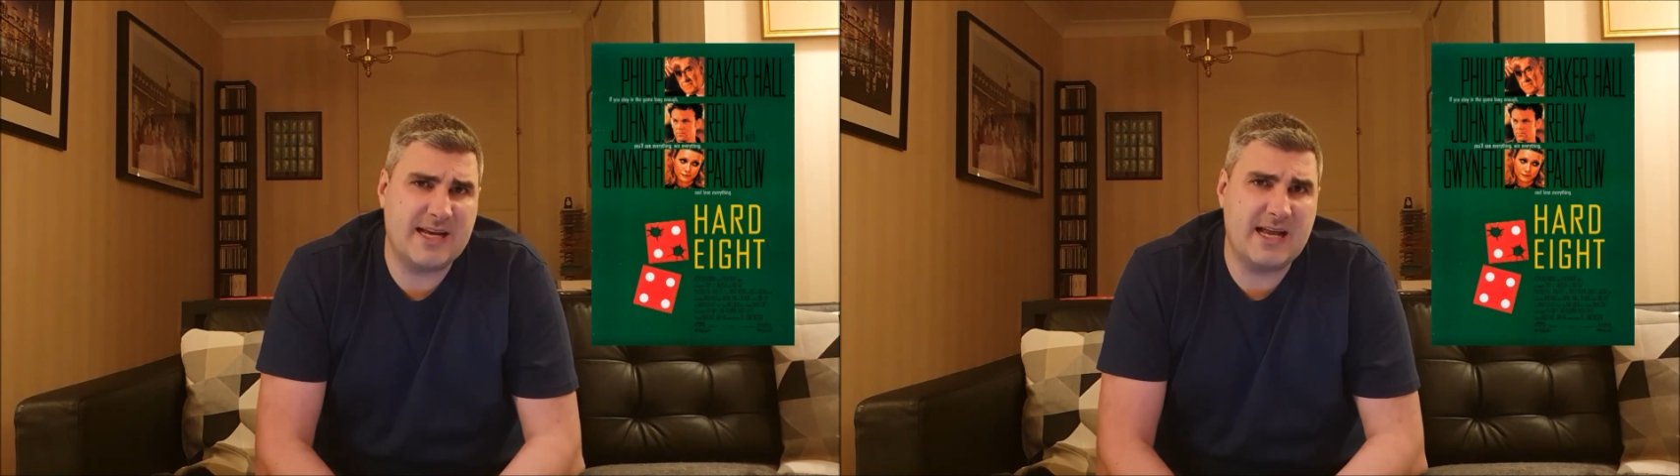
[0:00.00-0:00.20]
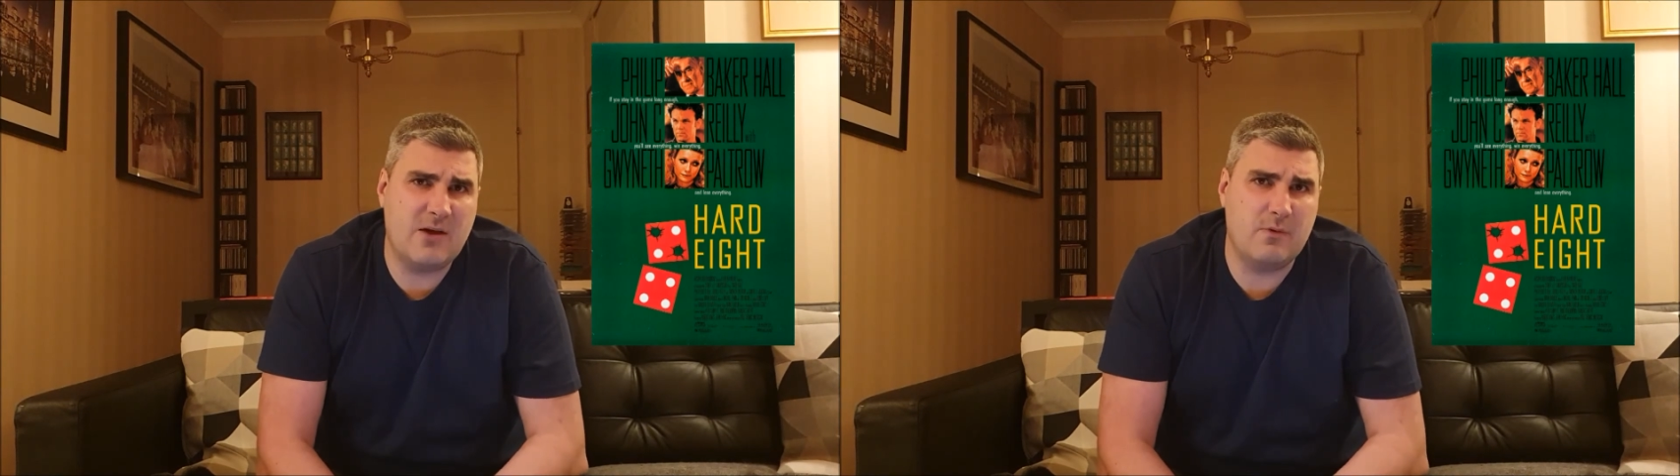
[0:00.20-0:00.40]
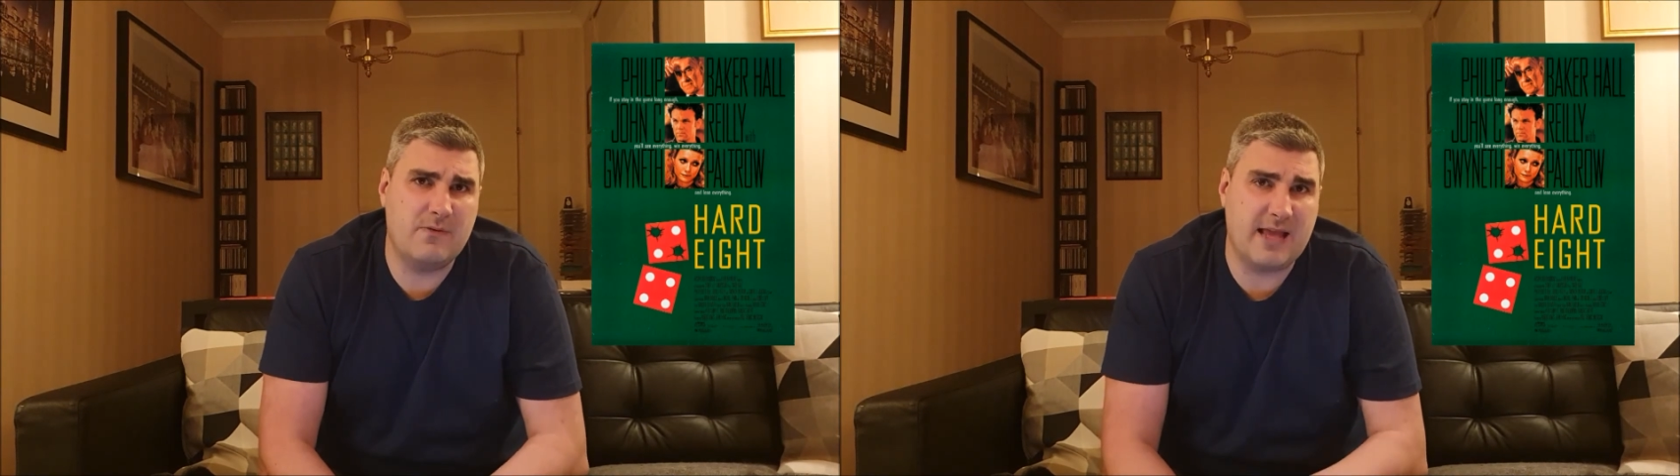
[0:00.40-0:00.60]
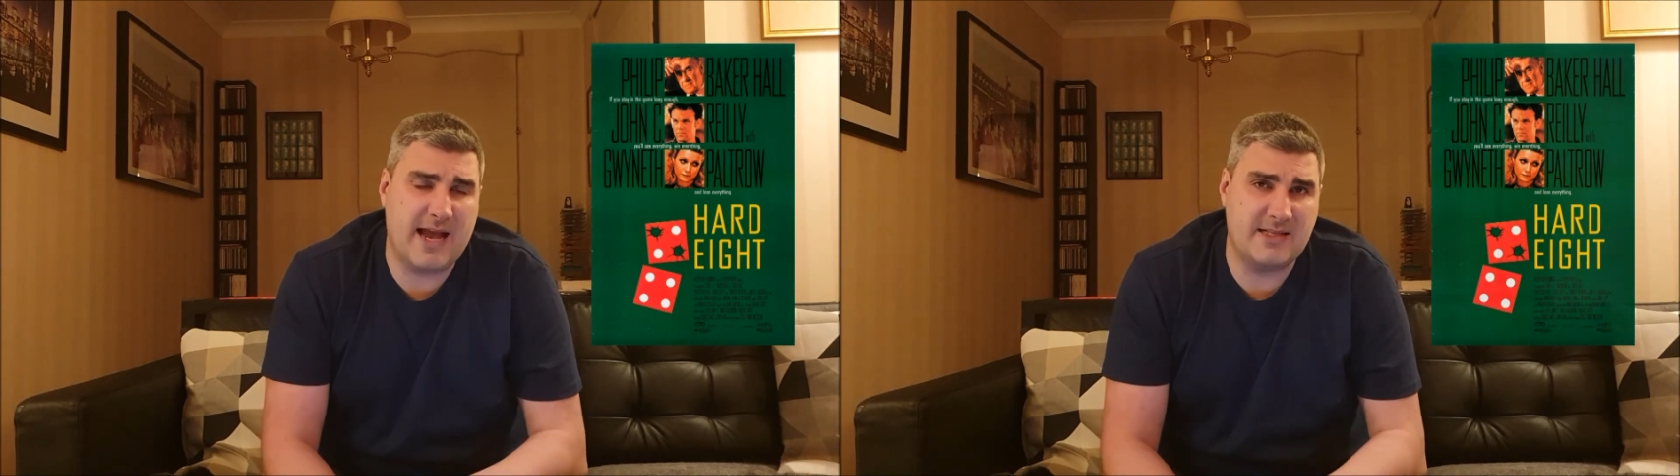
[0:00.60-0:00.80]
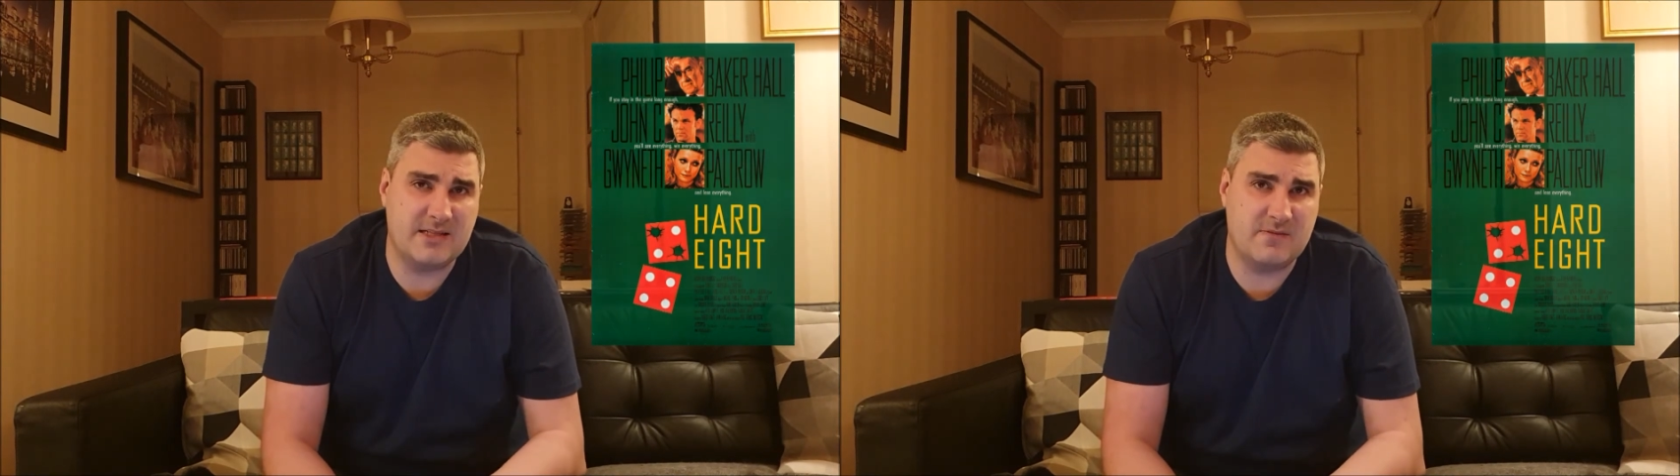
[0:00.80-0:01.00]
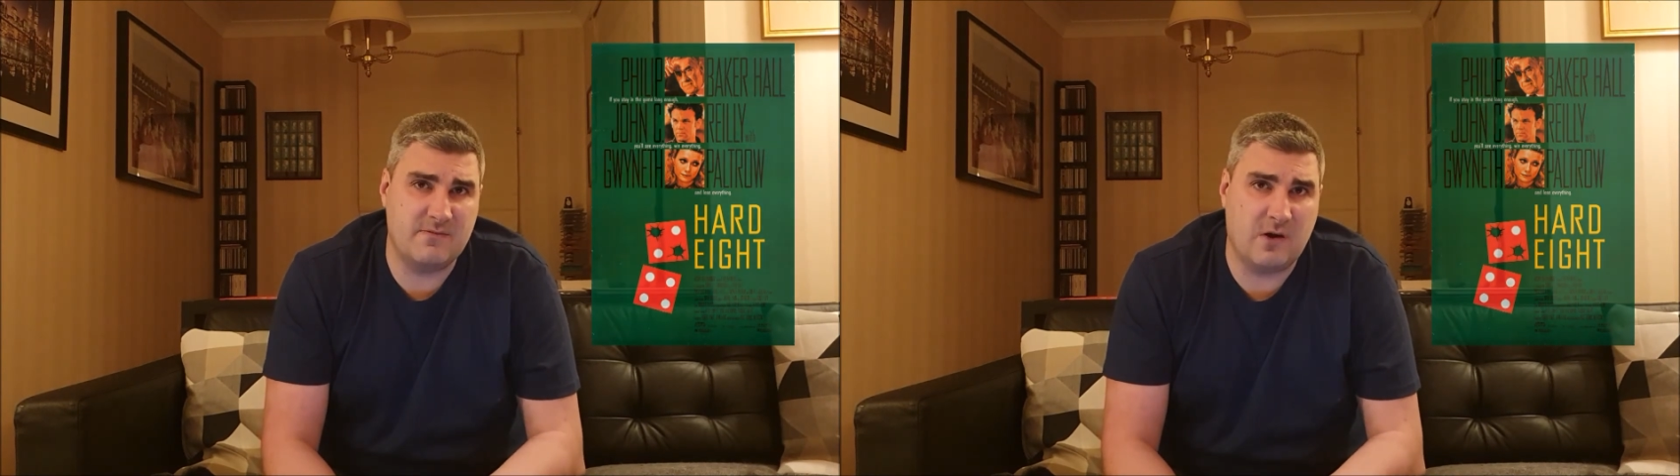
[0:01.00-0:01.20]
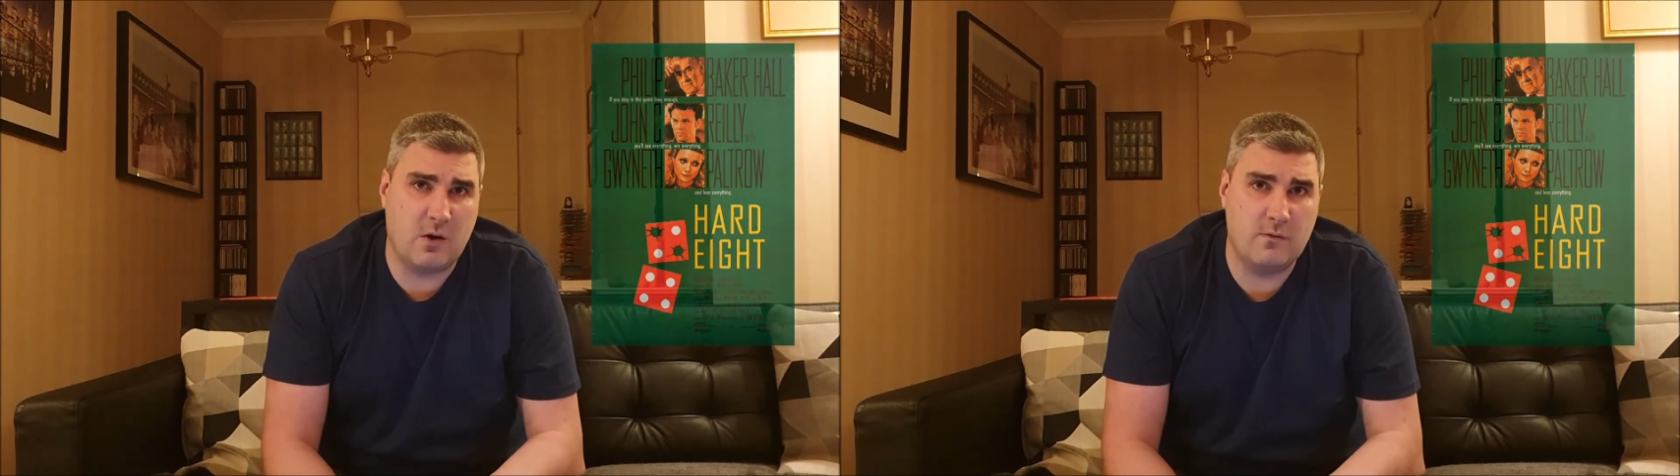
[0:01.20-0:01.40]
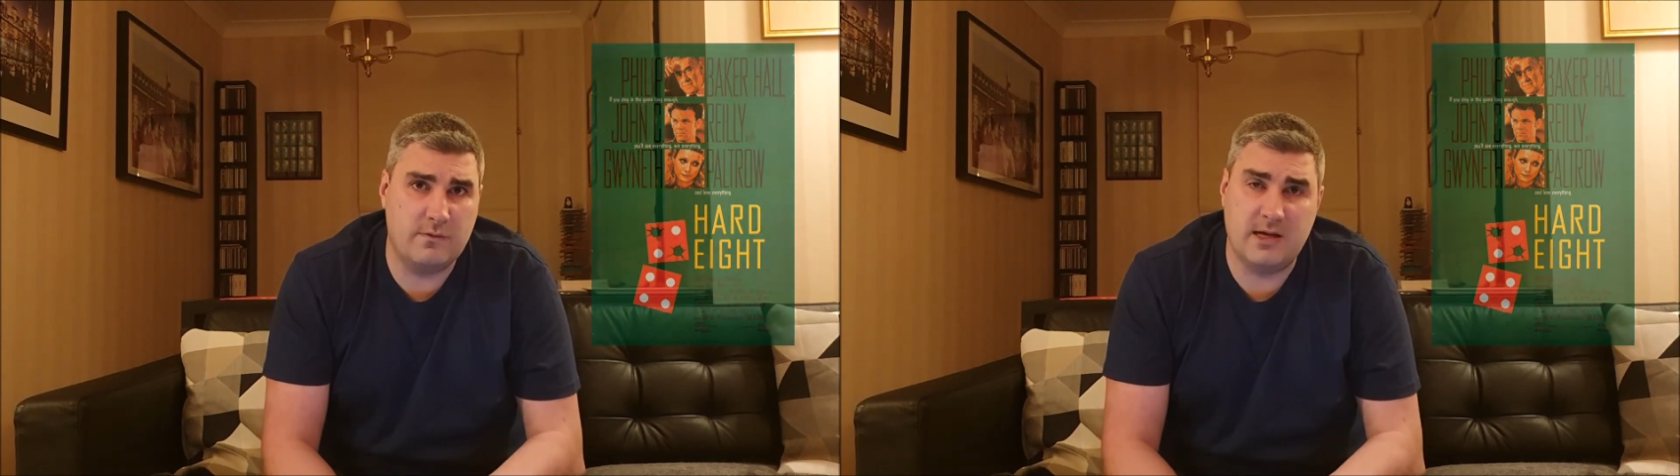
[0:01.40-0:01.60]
out with the actors involved?